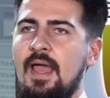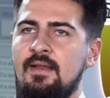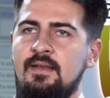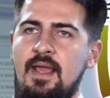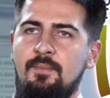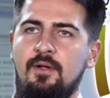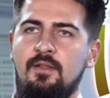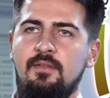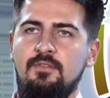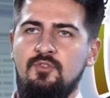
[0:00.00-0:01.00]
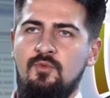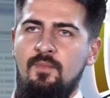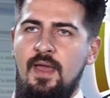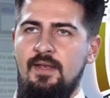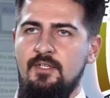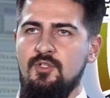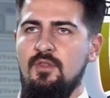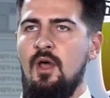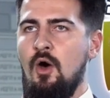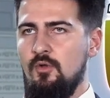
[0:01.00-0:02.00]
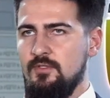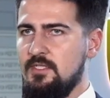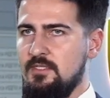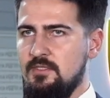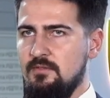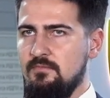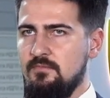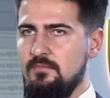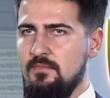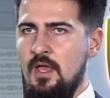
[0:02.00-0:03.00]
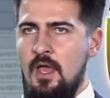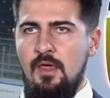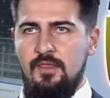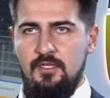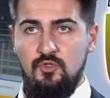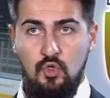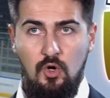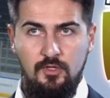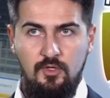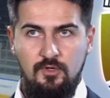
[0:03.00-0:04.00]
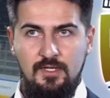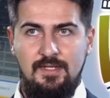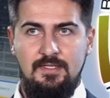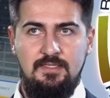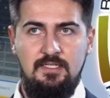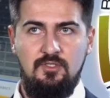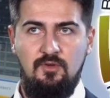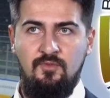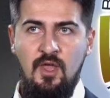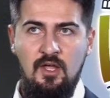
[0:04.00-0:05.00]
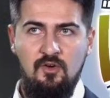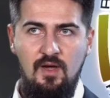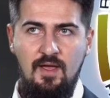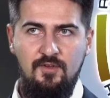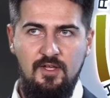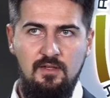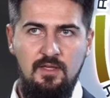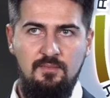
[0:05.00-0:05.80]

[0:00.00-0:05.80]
and enabled to manage the whole system. The control unit consists of graphical